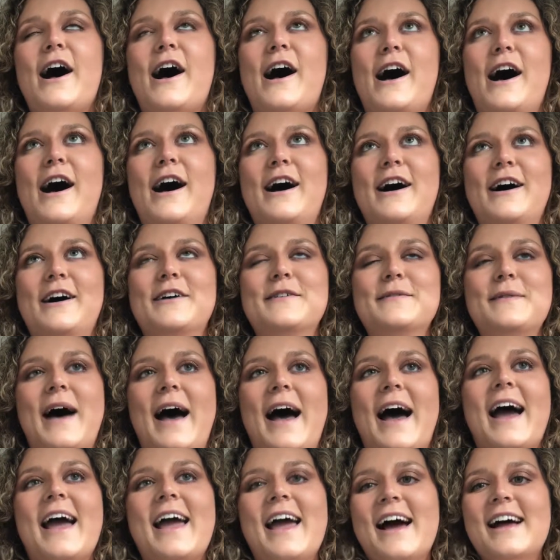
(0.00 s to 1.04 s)
Um,
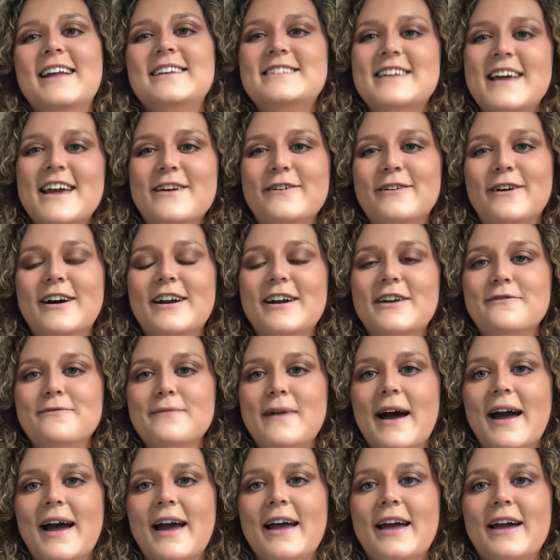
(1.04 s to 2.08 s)
I had day one of
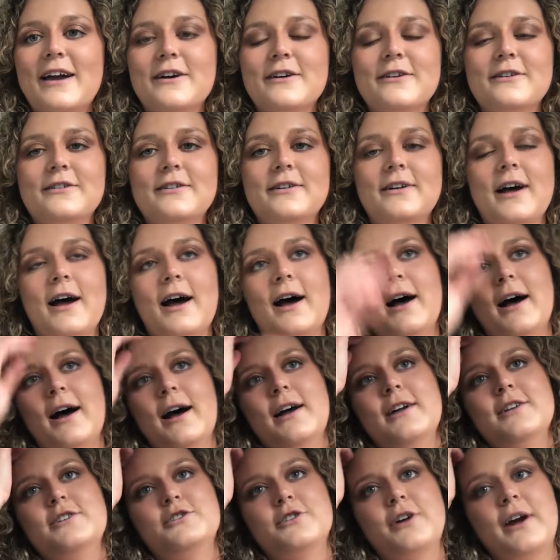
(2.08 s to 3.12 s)
my
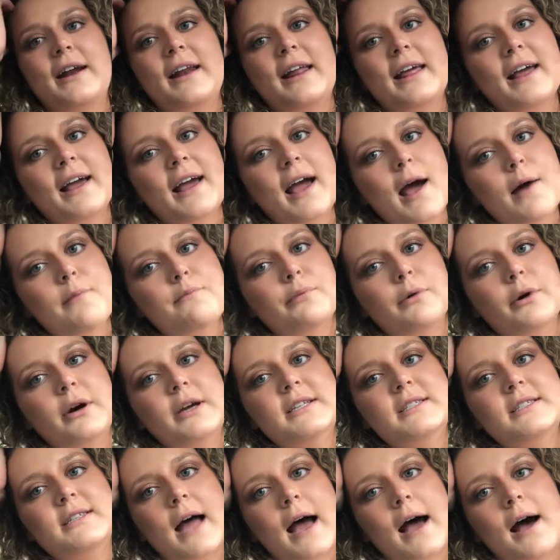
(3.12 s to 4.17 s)
uh, training at
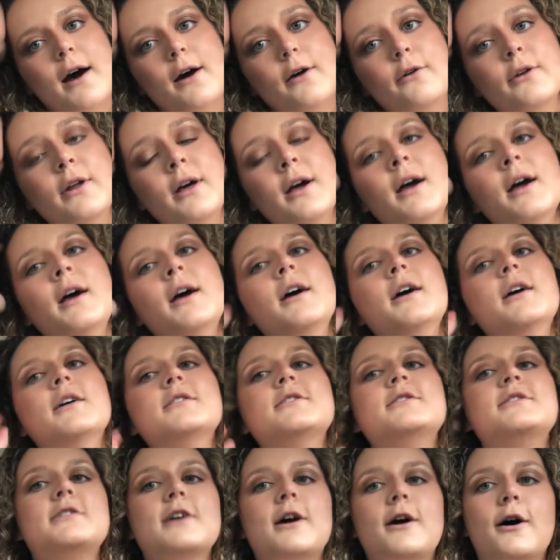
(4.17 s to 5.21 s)
Boys Town,
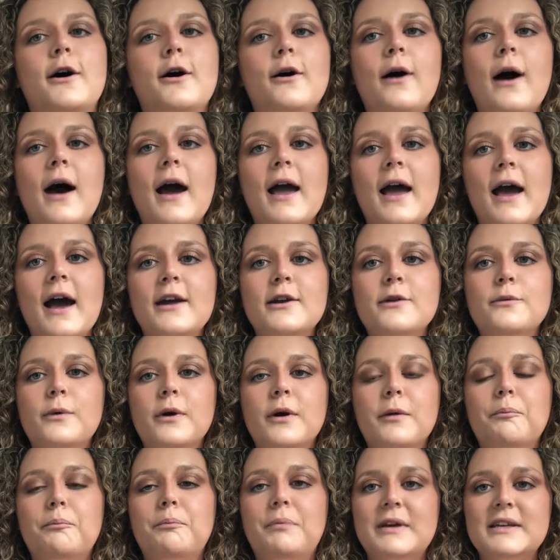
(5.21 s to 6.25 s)
so I had to
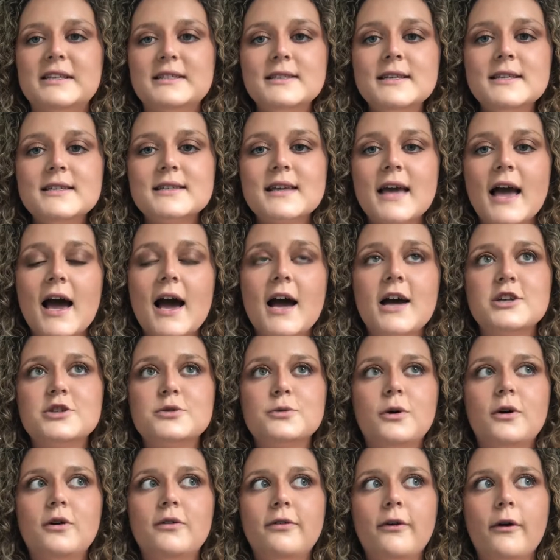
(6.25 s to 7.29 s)
wear business
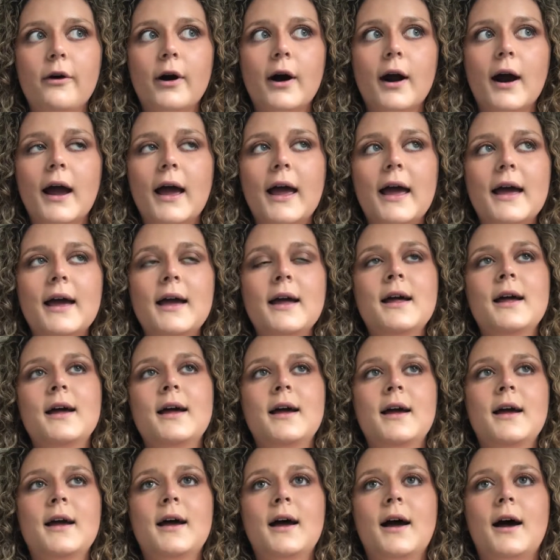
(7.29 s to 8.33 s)
casual for it,
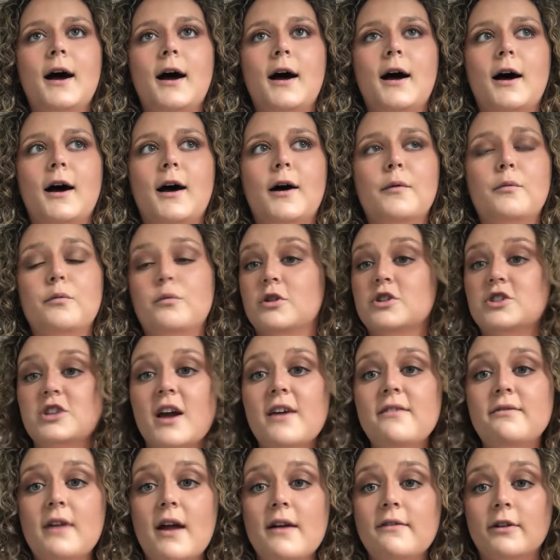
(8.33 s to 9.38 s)
um, which
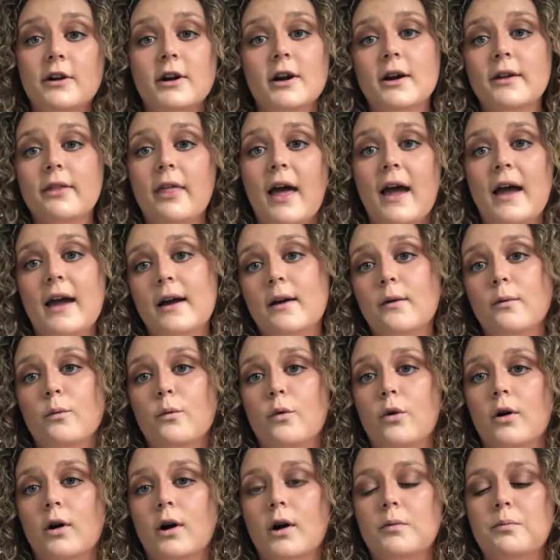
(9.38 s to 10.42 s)
I've never like
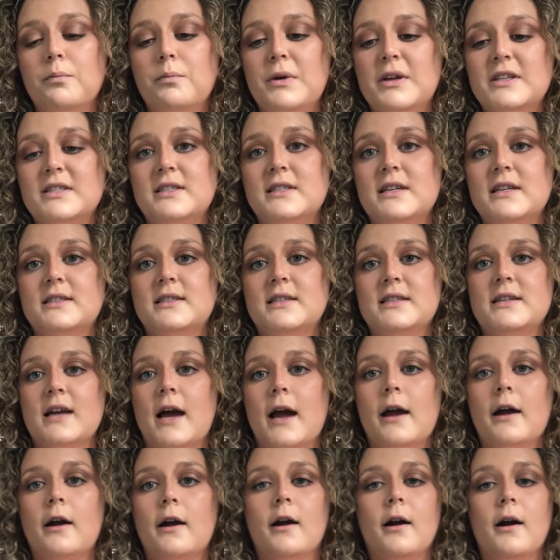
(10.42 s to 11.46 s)
worn business
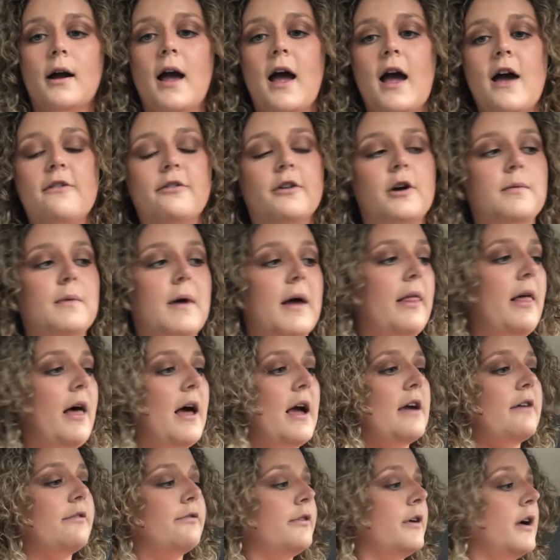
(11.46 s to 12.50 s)
attire ever in my
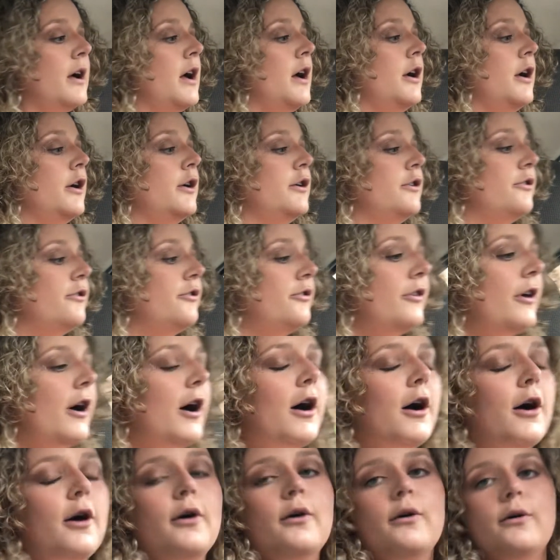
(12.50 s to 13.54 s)
life.
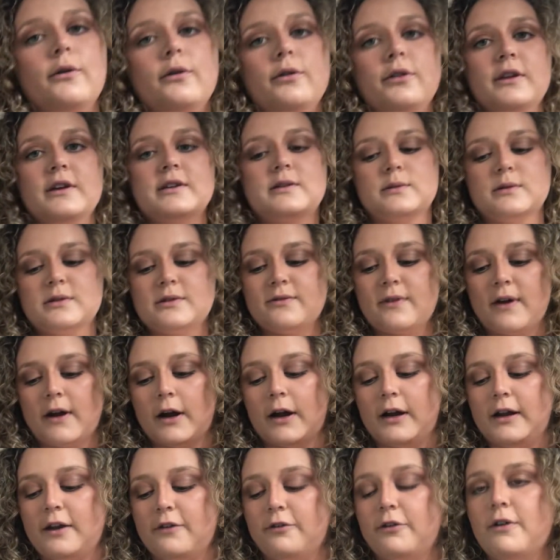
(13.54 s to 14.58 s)
So this was
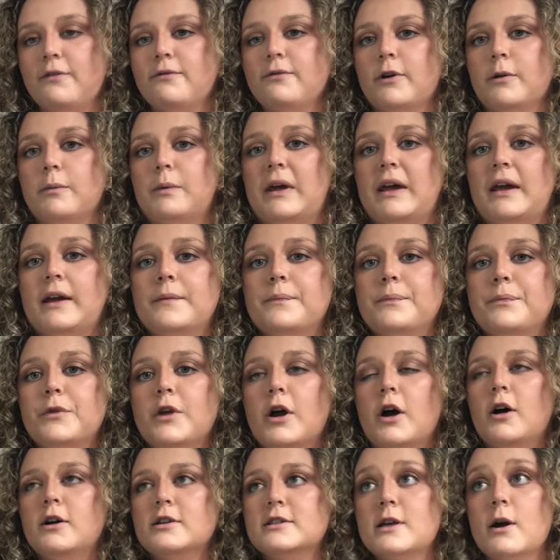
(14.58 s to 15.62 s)
very different for me.
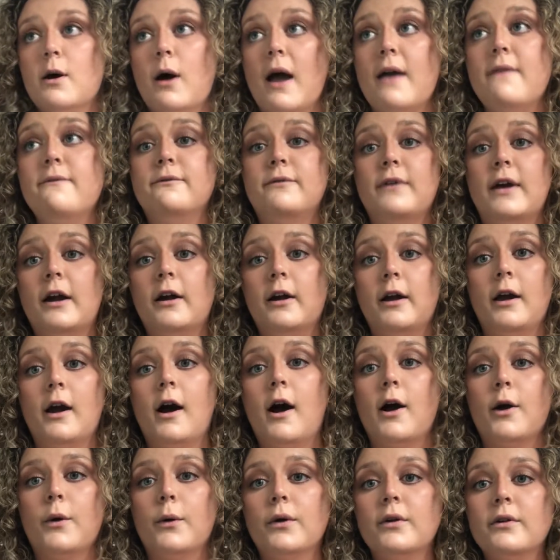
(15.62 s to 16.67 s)
Also, I'm very
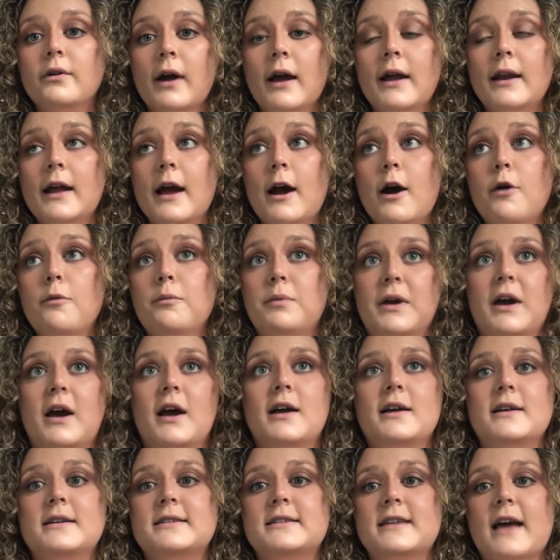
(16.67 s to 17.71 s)
awkward right now
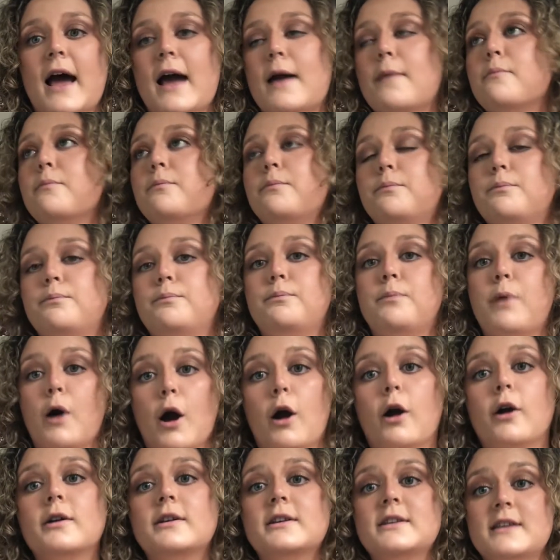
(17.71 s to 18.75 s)
because I'm
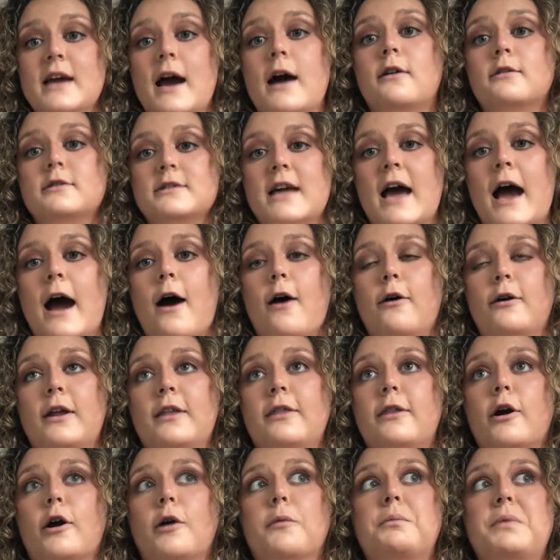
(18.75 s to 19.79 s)
parked downtown and
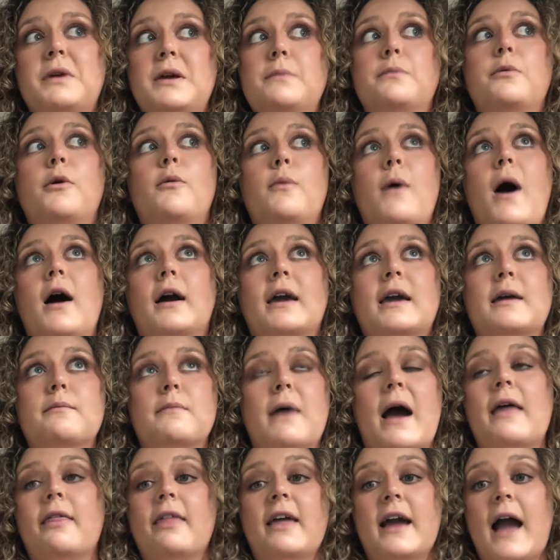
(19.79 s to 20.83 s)
there are people walking
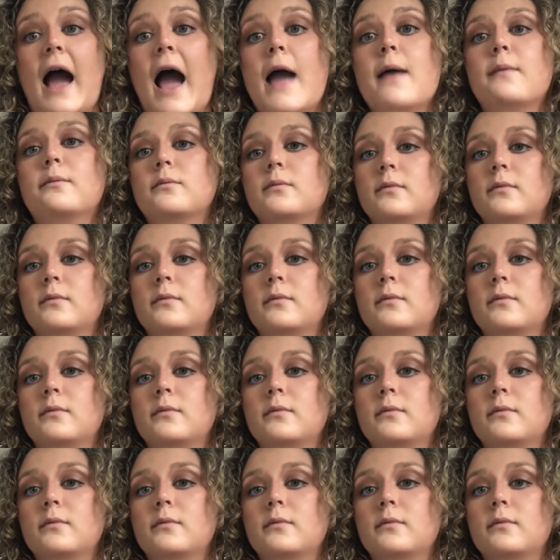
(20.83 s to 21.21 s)
by. Like I'm,